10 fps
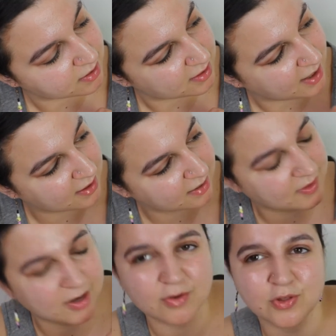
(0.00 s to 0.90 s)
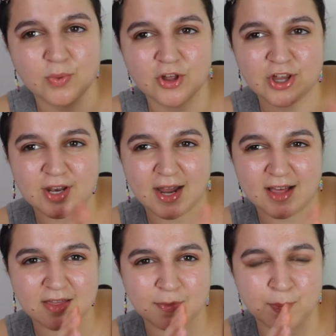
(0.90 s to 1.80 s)
like, they're not swatching
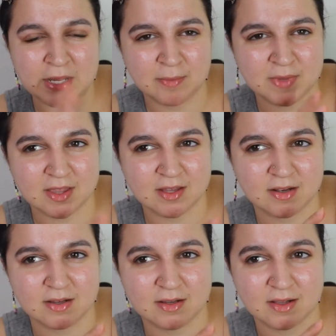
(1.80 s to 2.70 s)
as pigmented